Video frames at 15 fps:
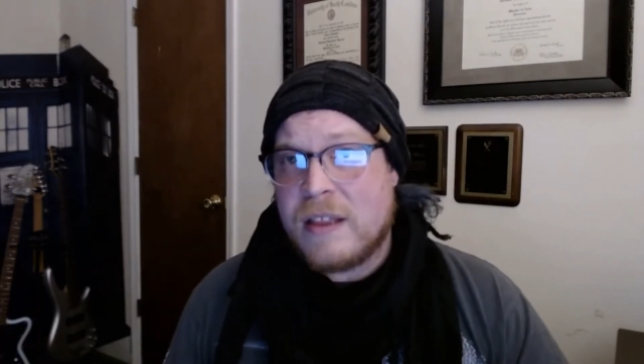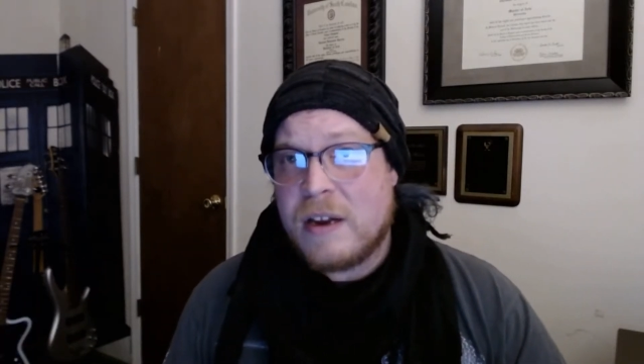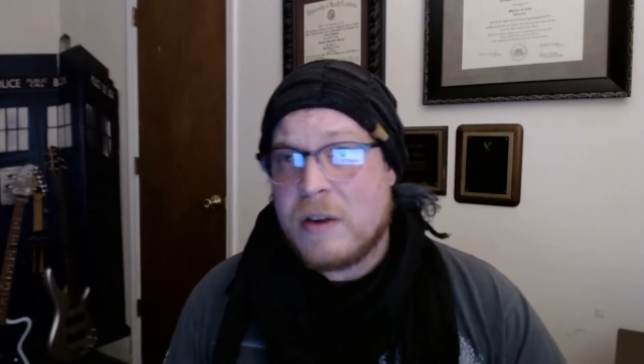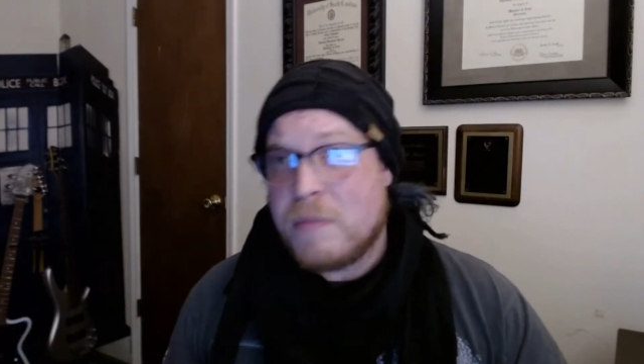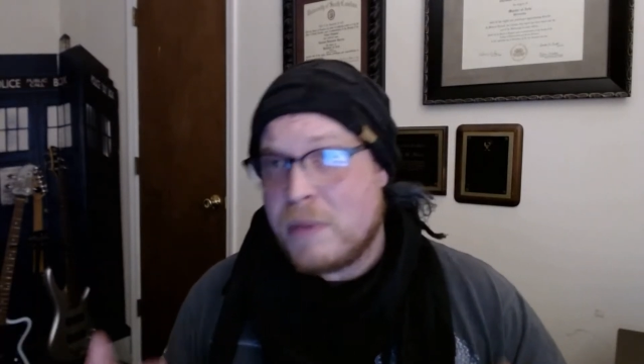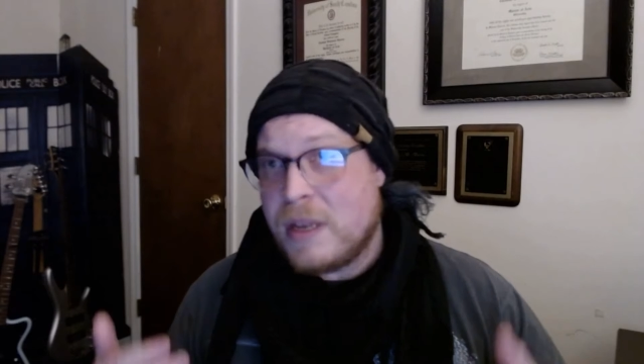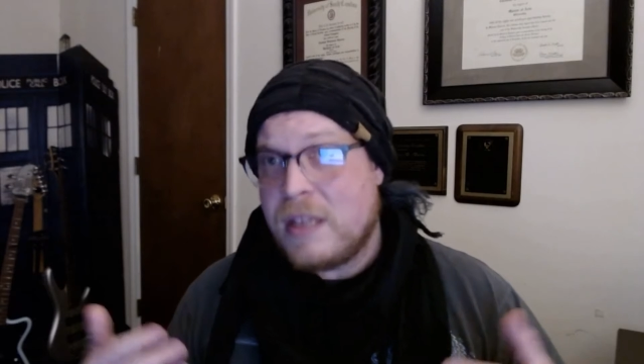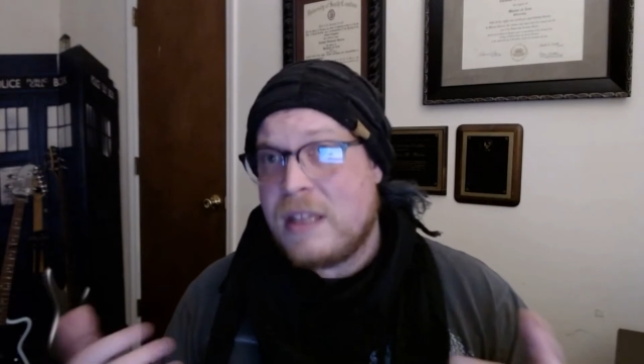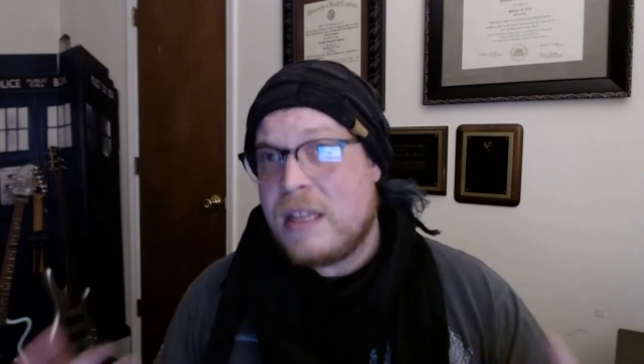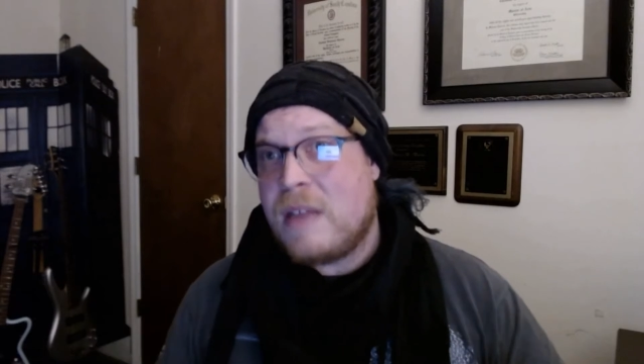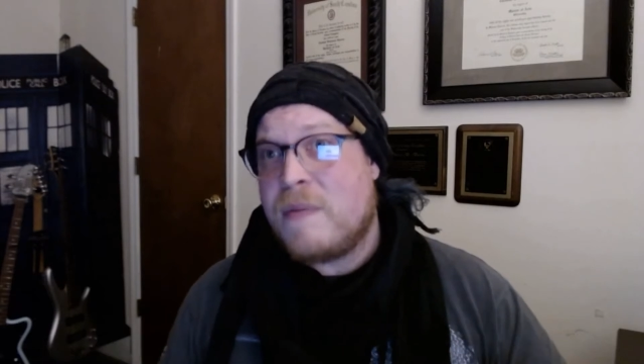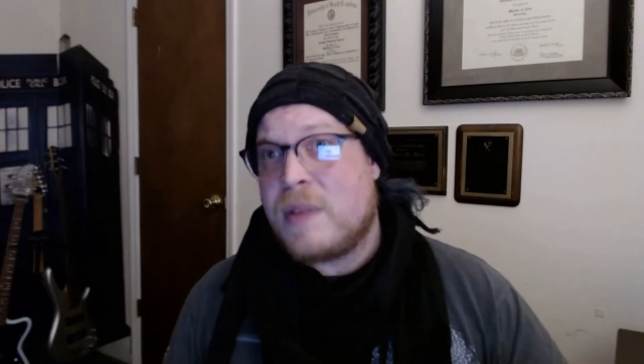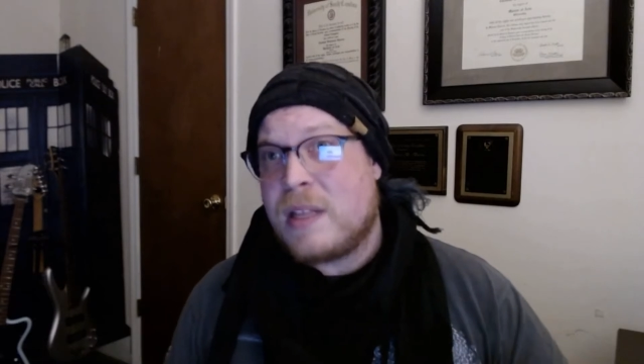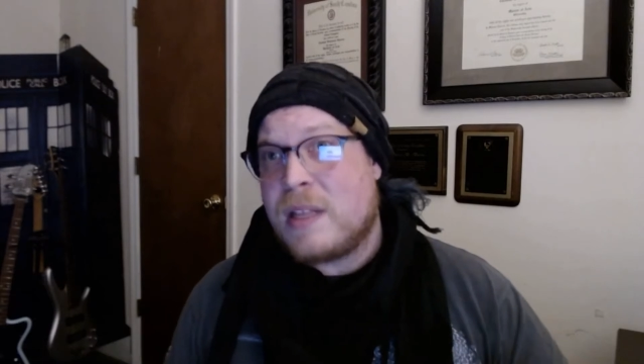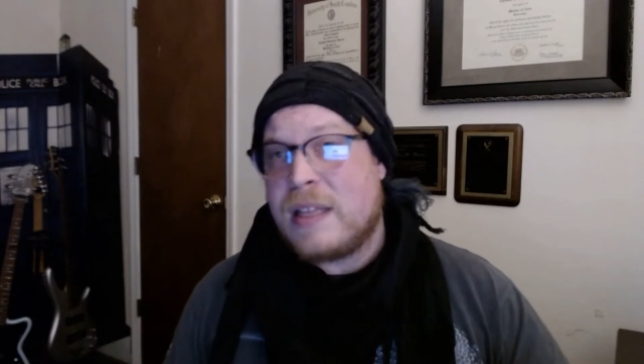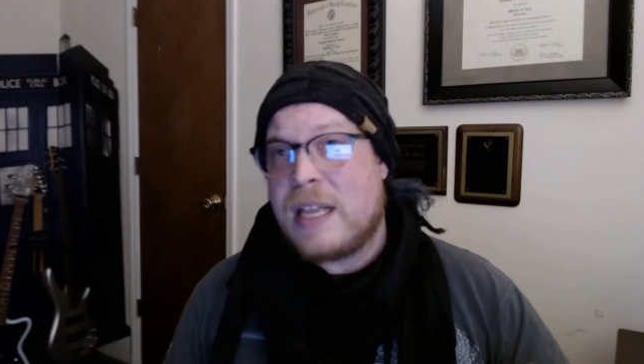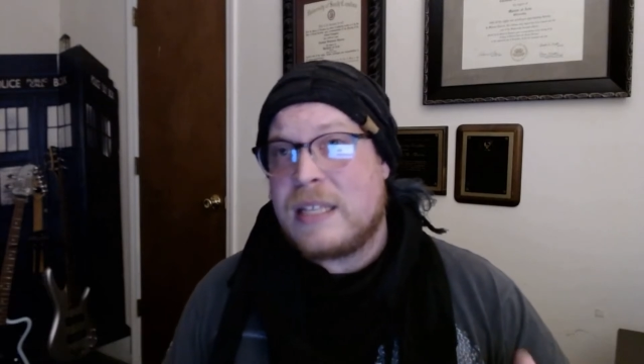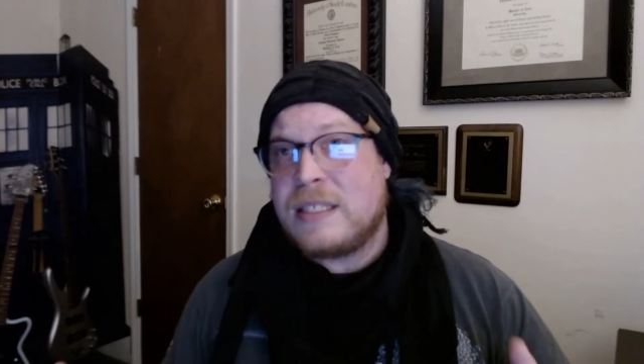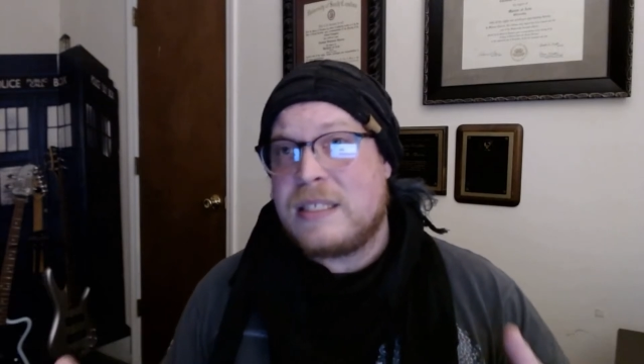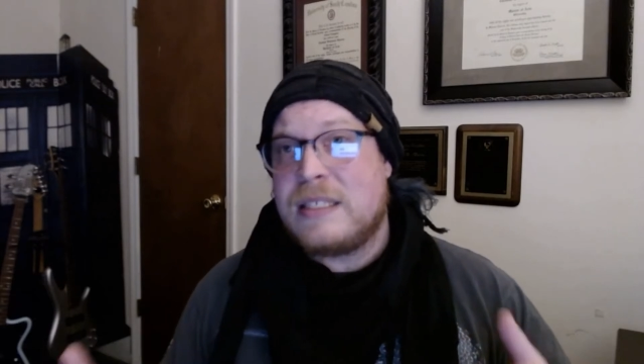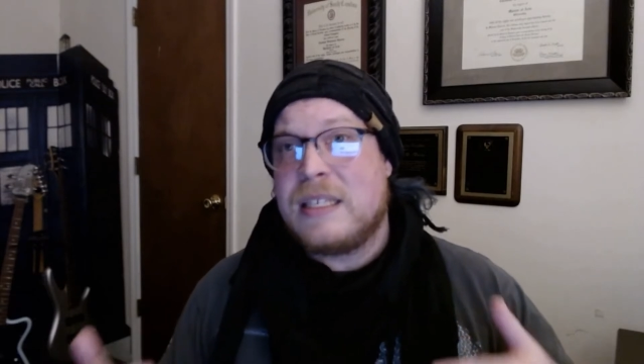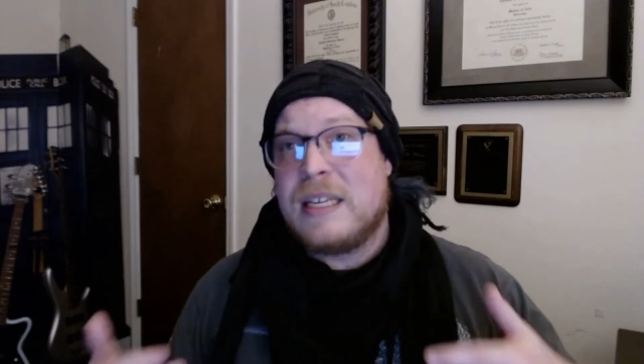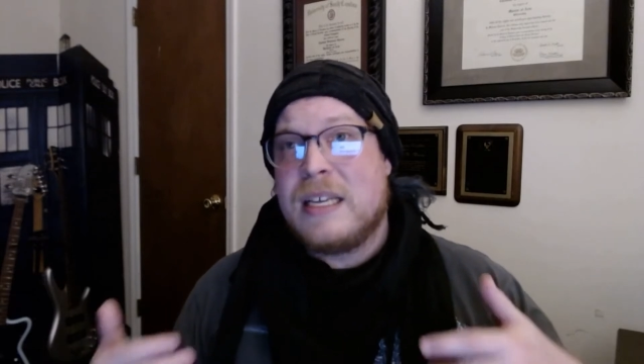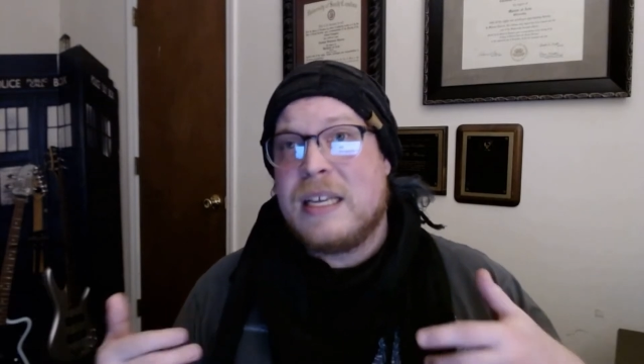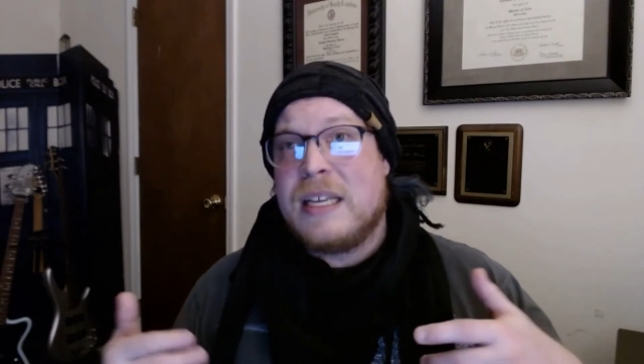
there, but nevertheless,